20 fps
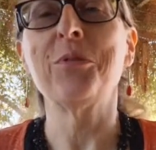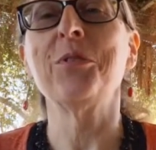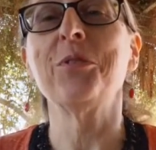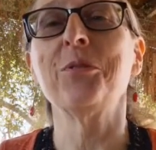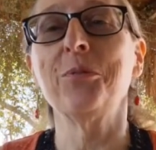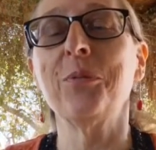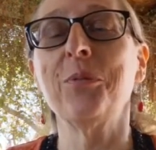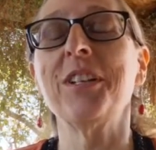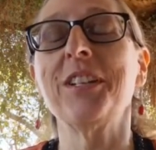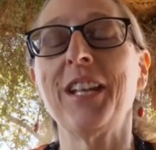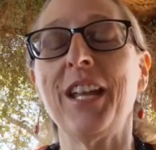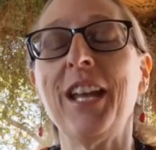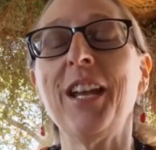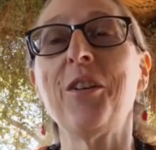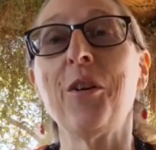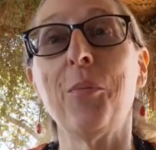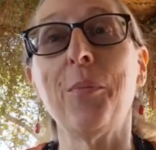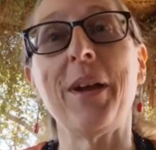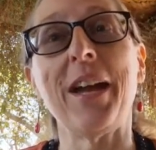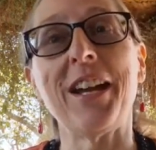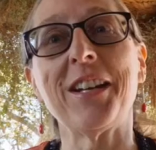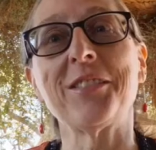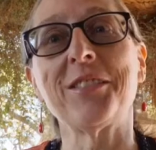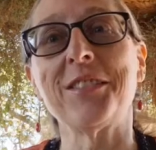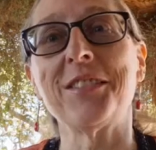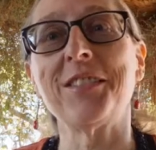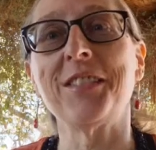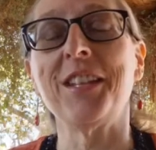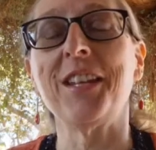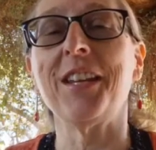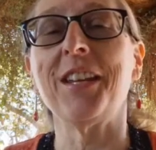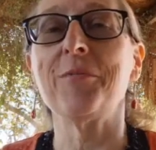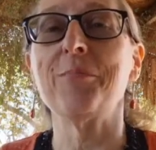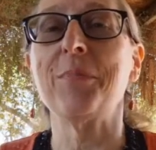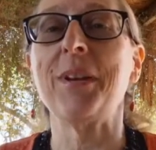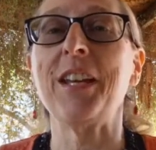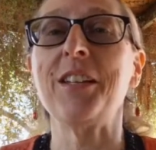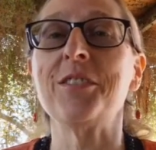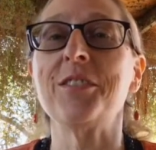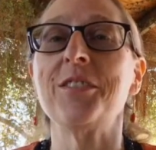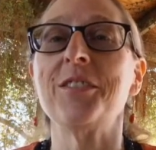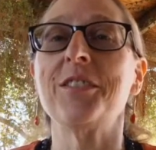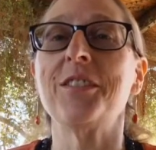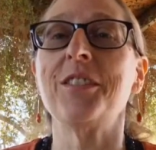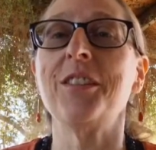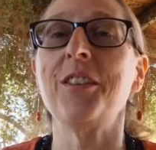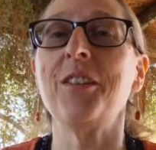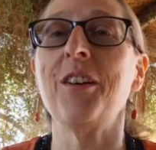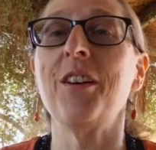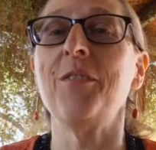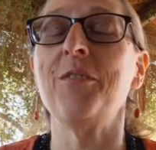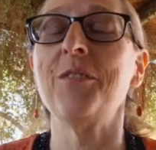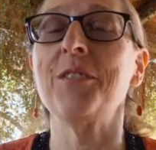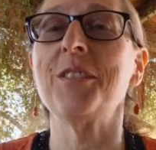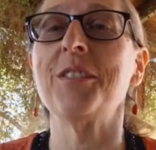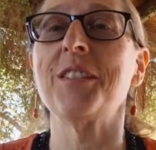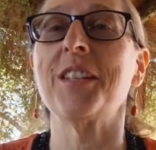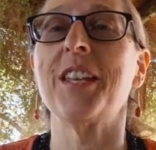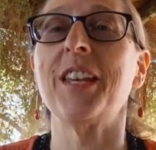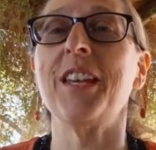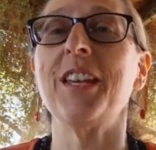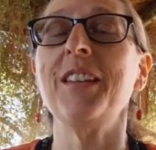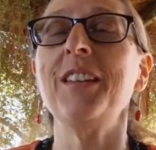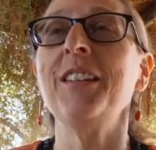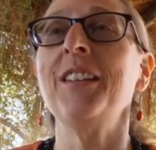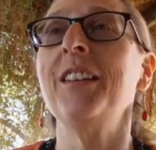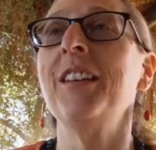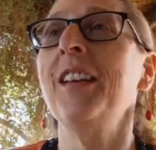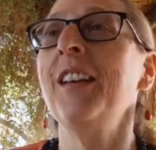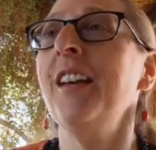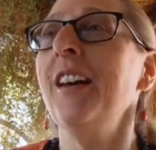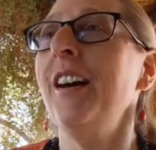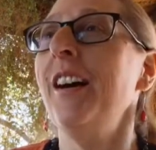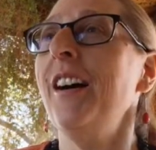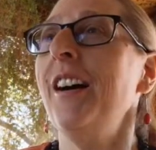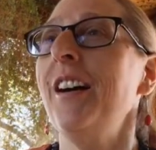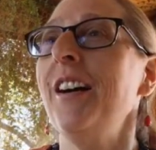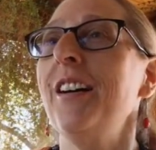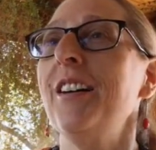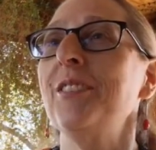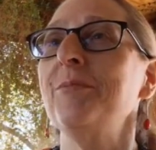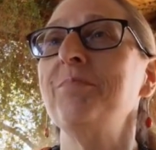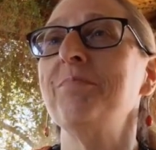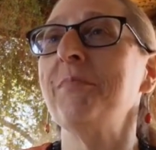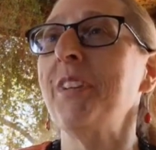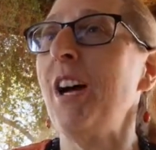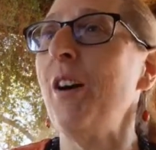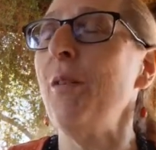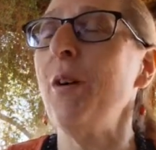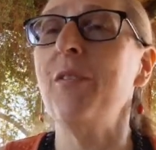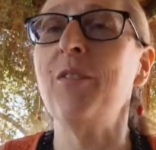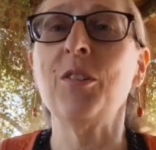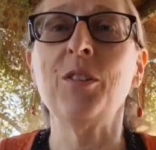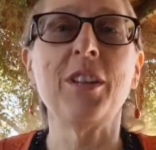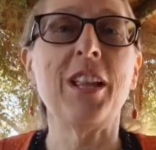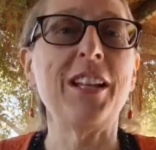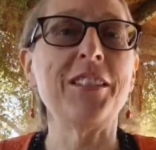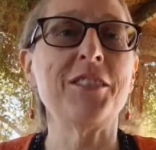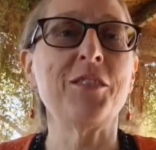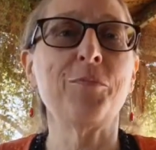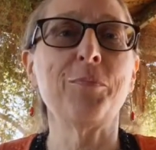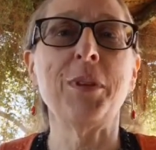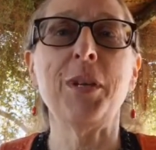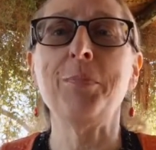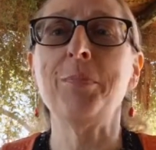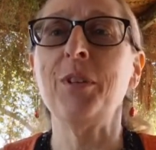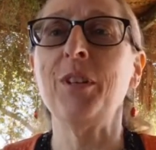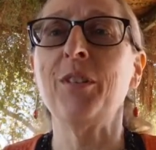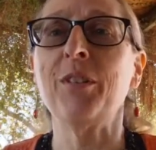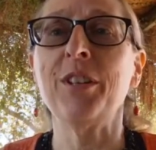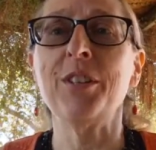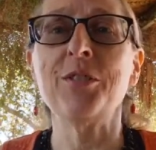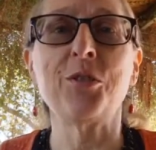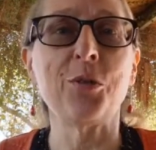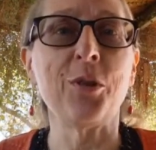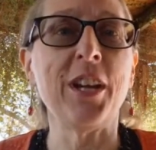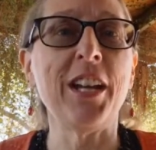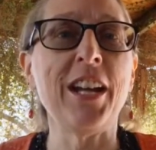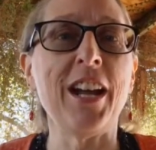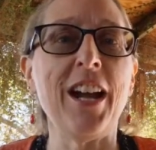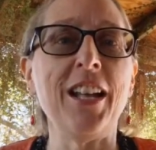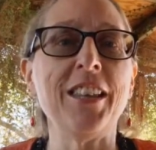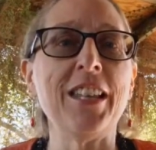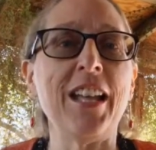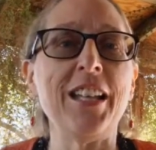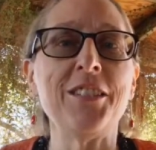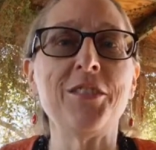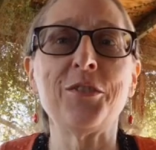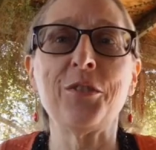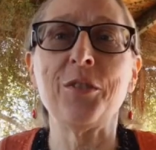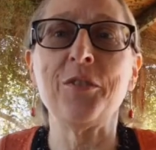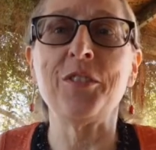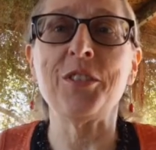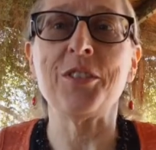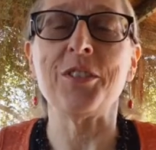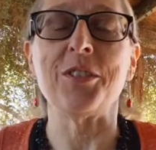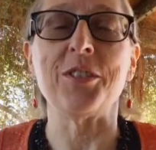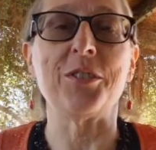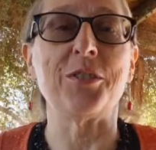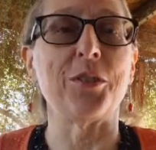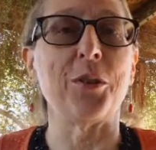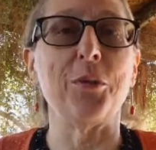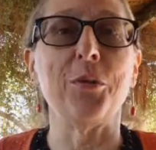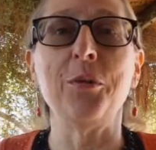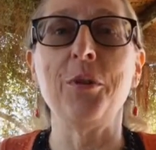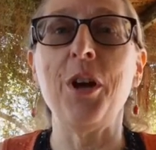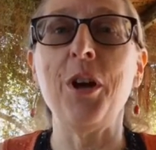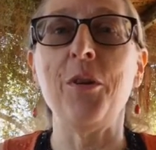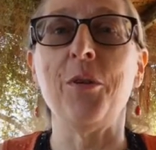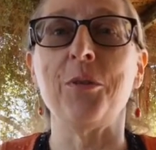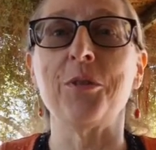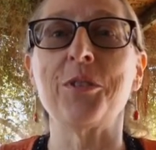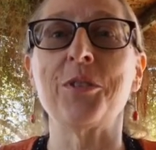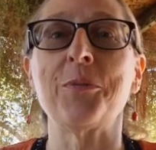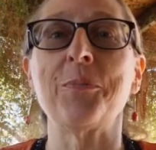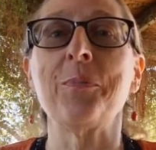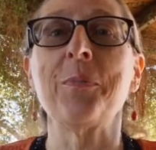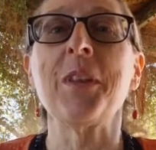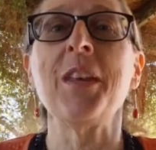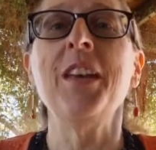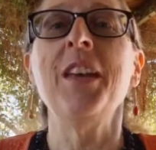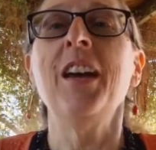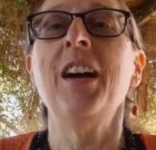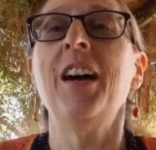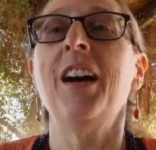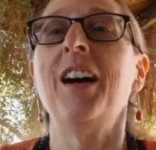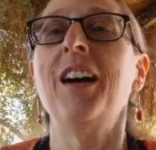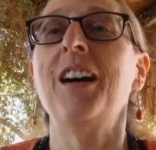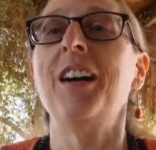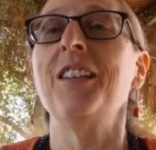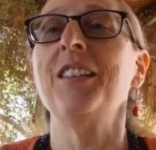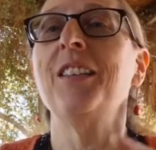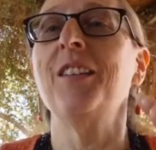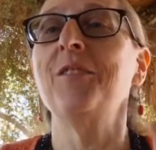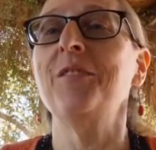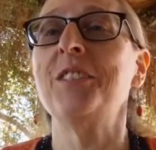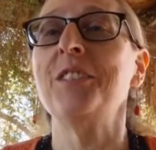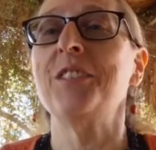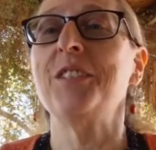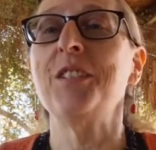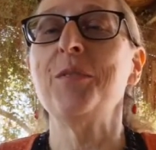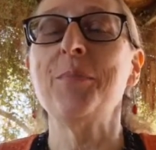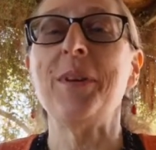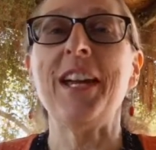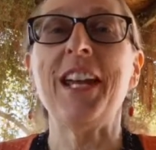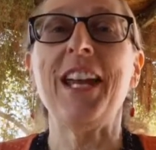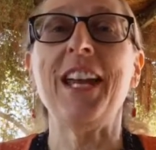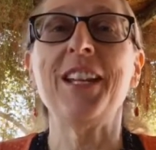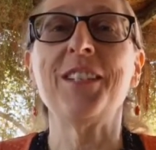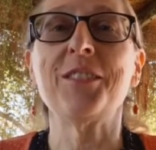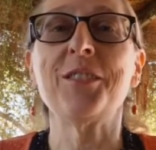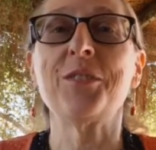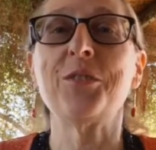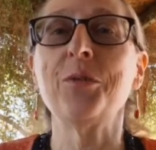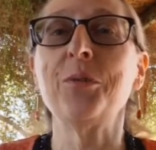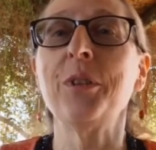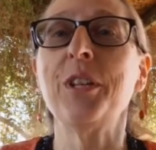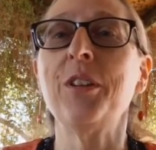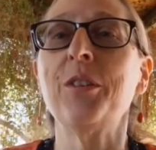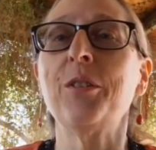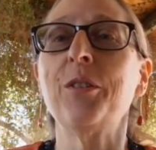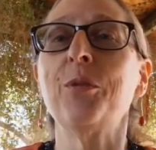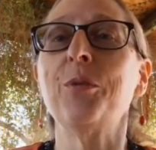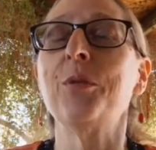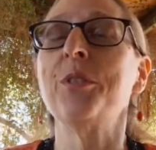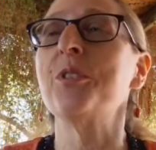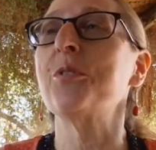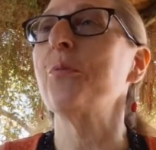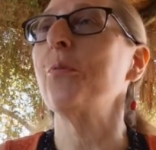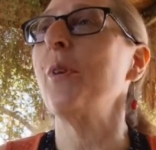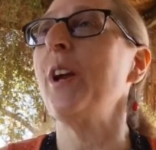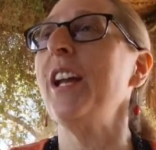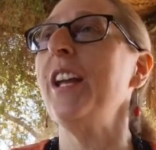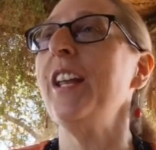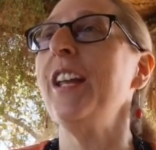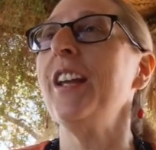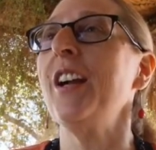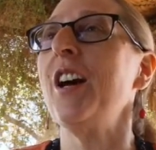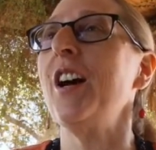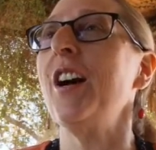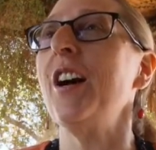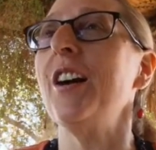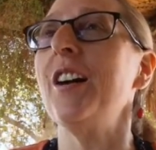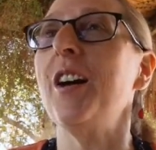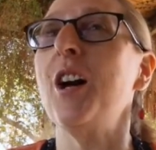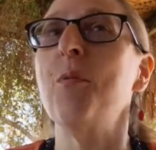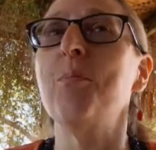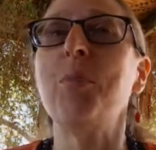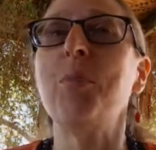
to one day go back to seeing patients in the office again. However, lots of people are enjoying online services, so who knows? Love to see my Aunt Sue here, who is writing a